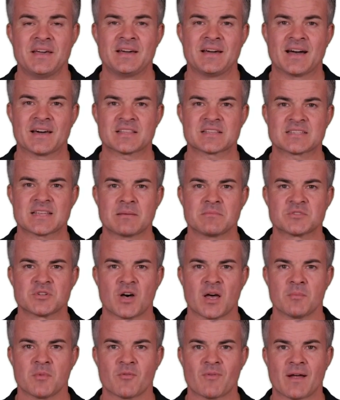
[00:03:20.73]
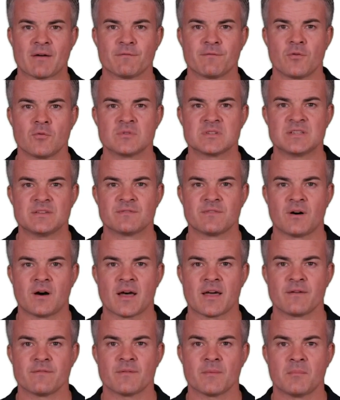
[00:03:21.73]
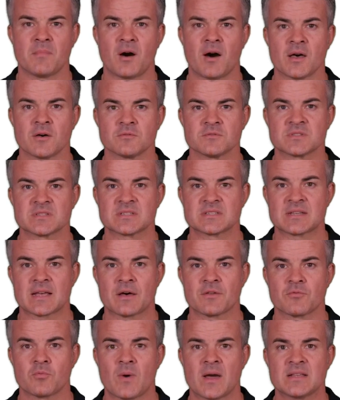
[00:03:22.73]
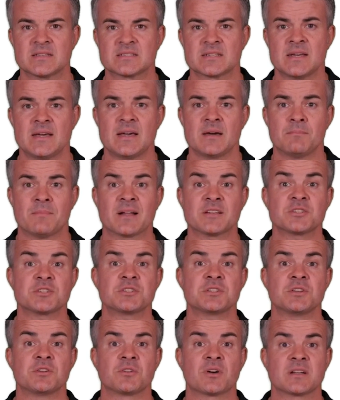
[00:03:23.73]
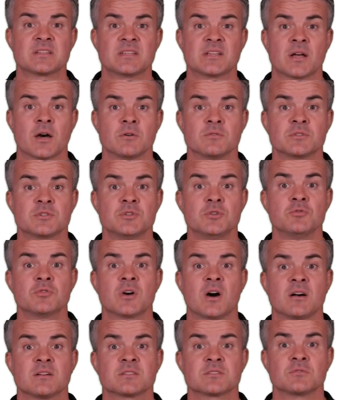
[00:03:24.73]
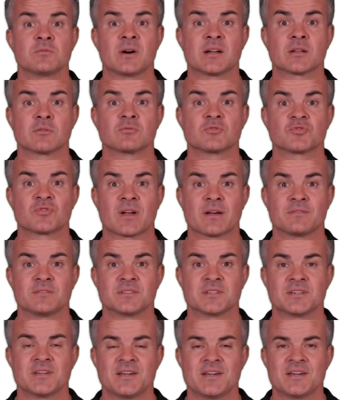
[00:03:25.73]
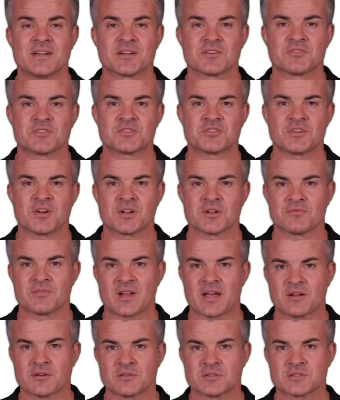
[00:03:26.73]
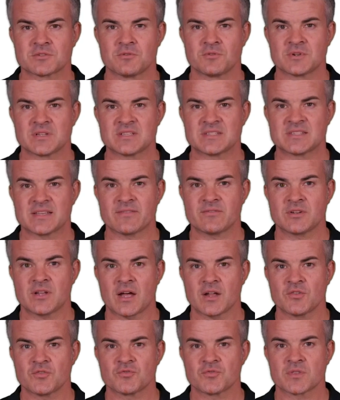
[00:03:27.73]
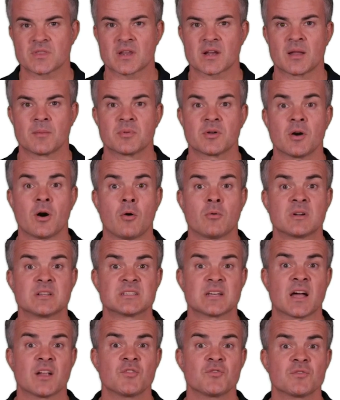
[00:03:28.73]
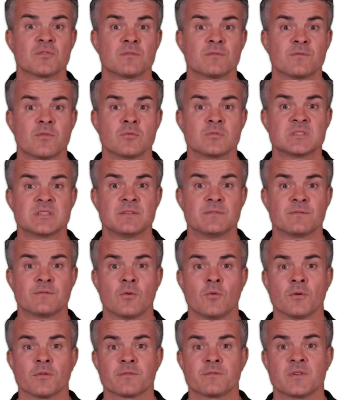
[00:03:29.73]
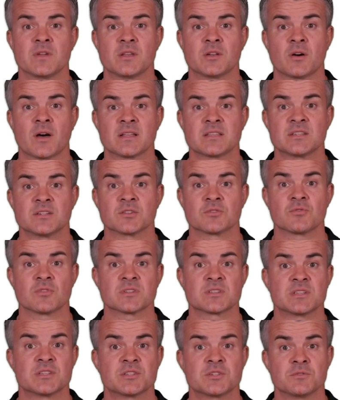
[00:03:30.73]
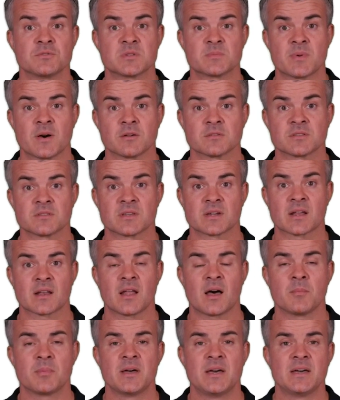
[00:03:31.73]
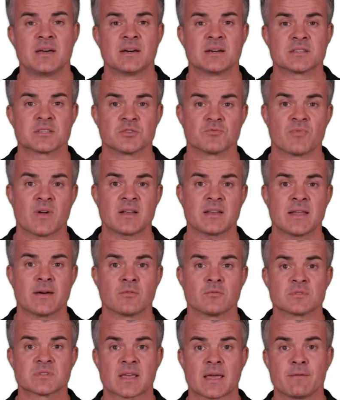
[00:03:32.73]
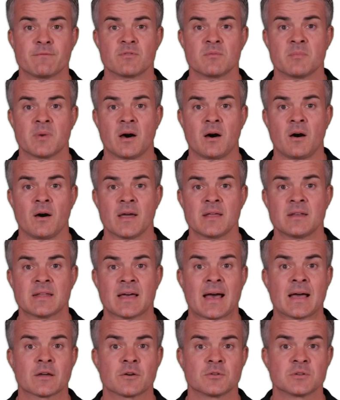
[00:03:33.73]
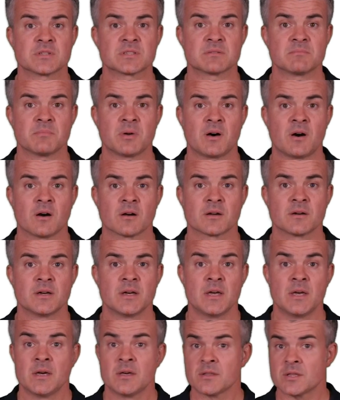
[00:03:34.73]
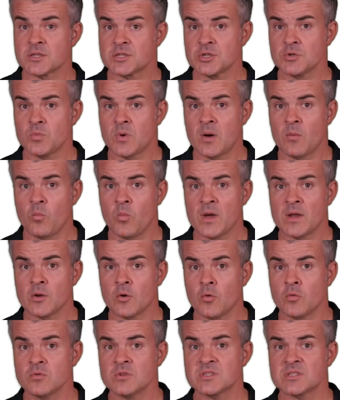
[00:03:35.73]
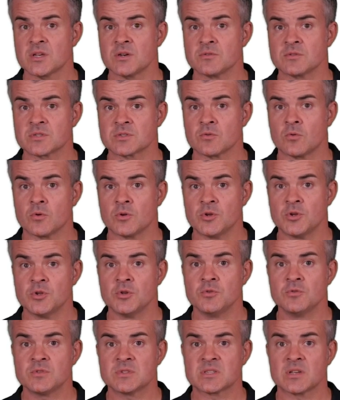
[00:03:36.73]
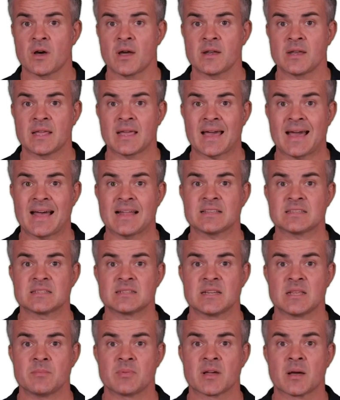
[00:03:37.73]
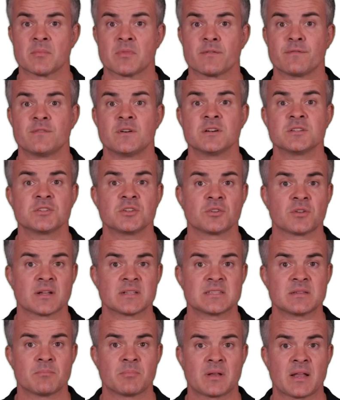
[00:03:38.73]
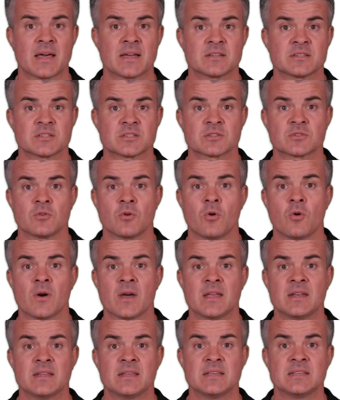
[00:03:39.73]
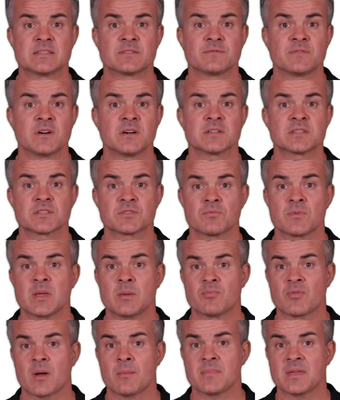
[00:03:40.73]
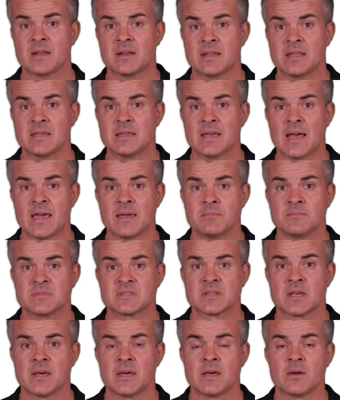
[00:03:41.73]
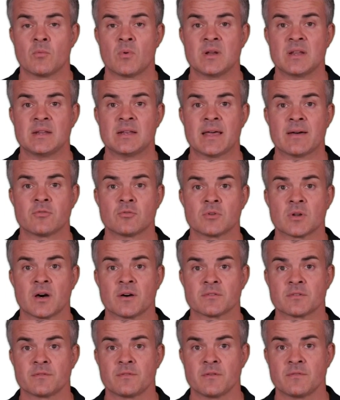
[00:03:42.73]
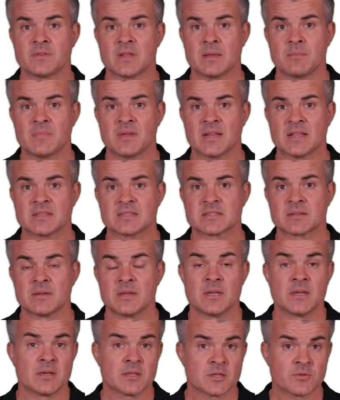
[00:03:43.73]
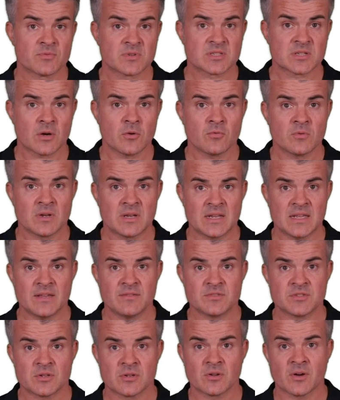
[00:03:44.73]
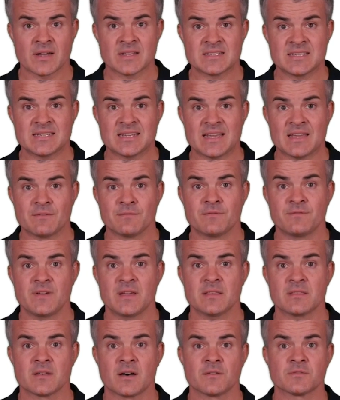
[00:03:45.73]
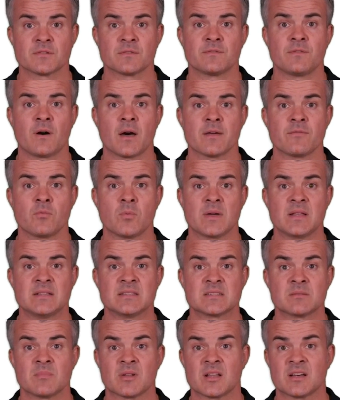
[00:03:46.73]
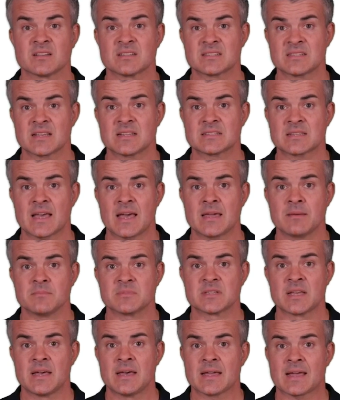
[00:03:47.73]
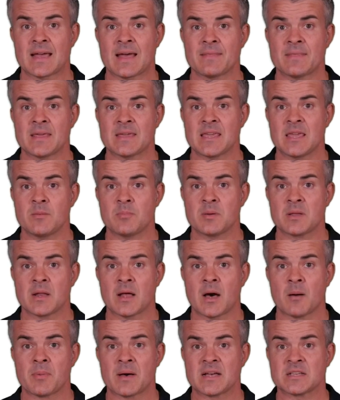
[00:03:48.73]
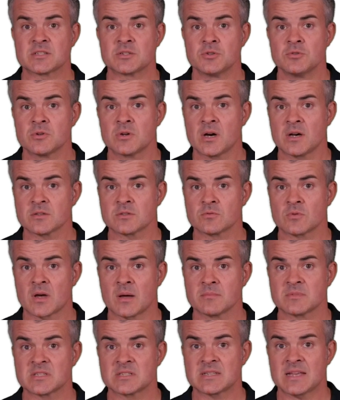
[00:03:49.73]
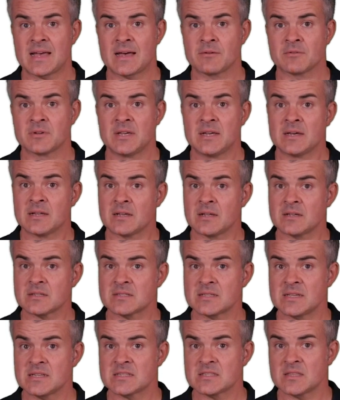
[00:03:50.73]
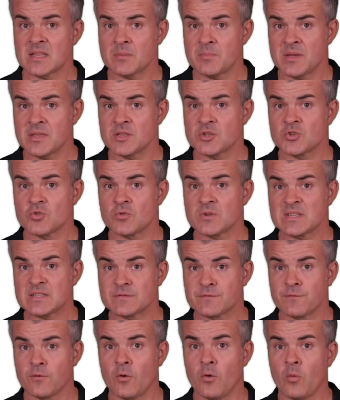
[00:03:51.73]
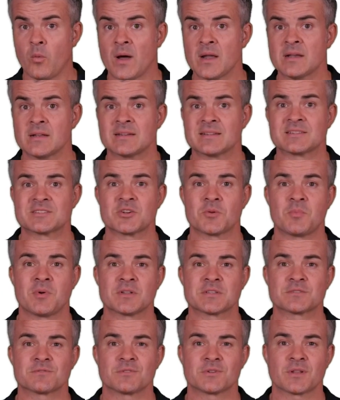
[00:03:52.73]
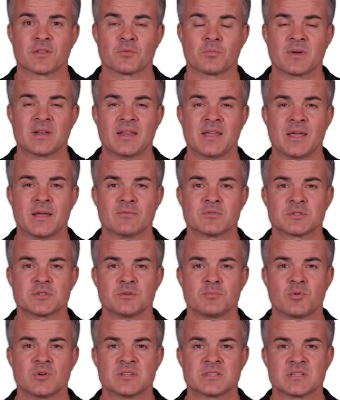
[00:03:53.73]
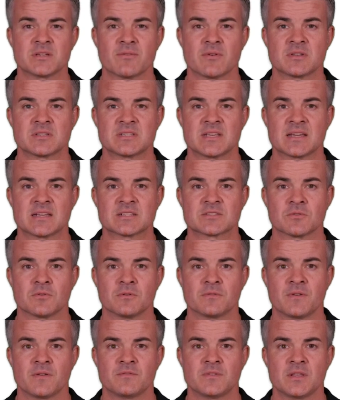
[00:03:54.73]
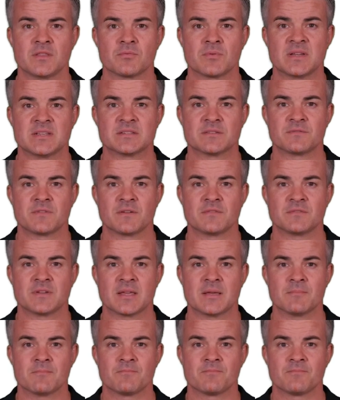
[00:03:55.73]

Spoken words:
At the same time, around 45 miles southwest, Manchester United host Newcastle at Old Trafford. Cristiano Ronaldo scored his 700th club goal and his 144th for United across his 2 spells at the club as the Red Devils came from behind at Goodison Park. The 2-1 win also saw new signing Antony become the first United player to score in his first 3 Premier League games when he levelled after 15 minutes. The result leaves United in 5th after 5 wins in the last 6 games. Can they keep it up as Newcastle come to town? Last season they beat the Geordies 4-1, and top odds for another win here are 2.06 or 53-50.